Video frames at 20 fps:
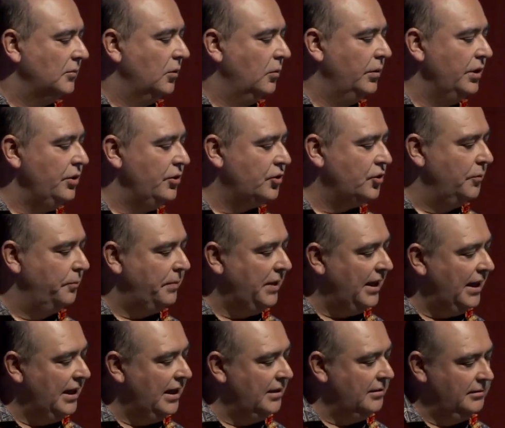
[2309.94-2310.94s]
we used to
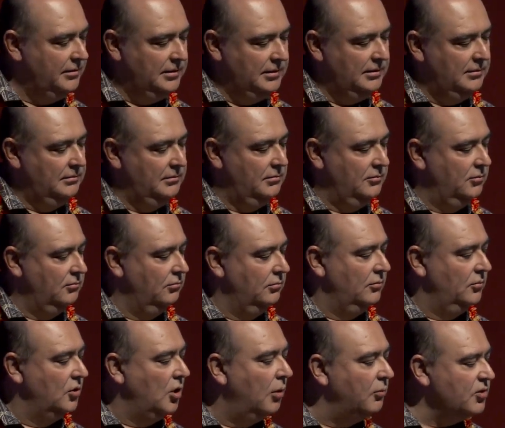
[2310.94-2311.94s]
pay
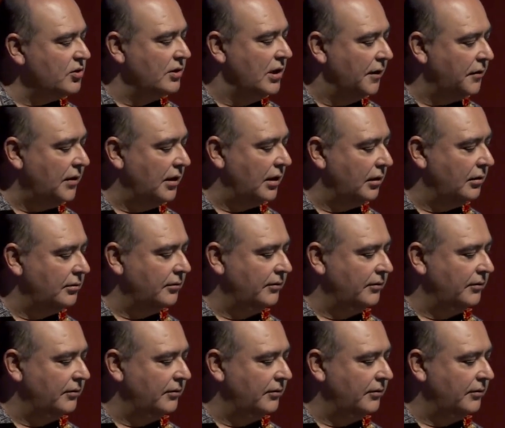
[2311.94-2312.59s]
almost nothing.